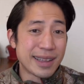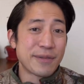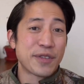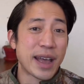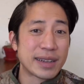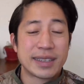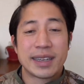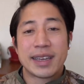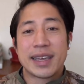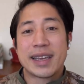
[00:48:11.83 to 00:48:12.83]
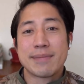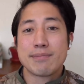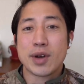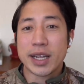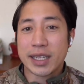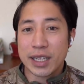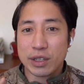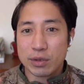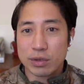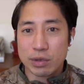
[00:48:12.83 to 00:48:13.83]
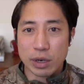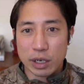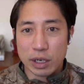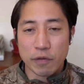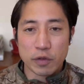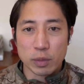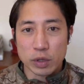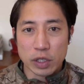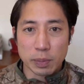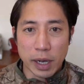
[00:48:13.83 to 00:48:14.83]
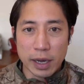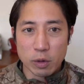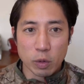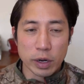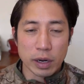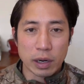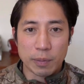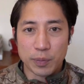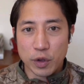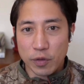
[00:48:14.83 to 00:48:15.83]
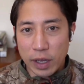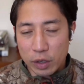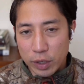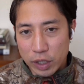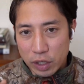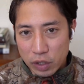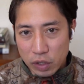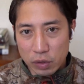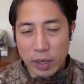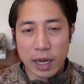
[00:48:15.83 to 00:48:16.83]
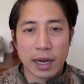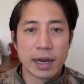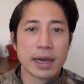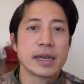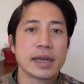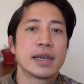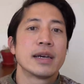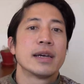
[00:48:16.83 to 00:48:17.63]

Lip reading: In fact, it might get you to an uncomfortable spot where their valuation is too high